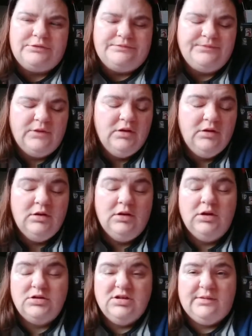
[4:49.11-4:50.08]

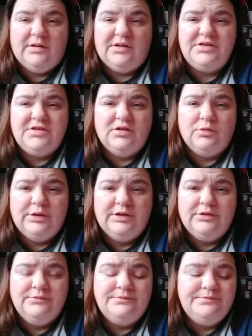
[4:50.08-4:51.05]
which I probably still
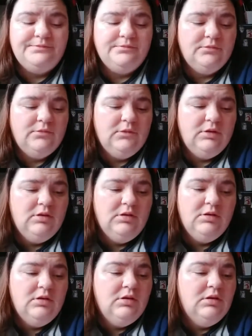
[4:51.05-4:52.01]
will.
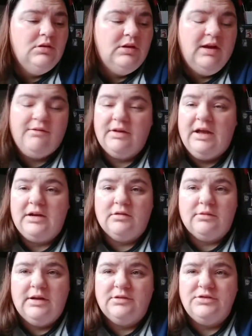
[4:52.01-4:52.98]
Haven't gotten
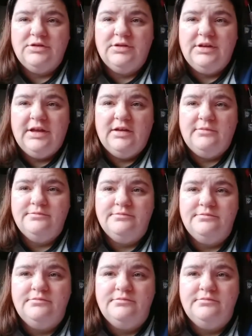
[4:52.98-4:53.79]
around to it yet.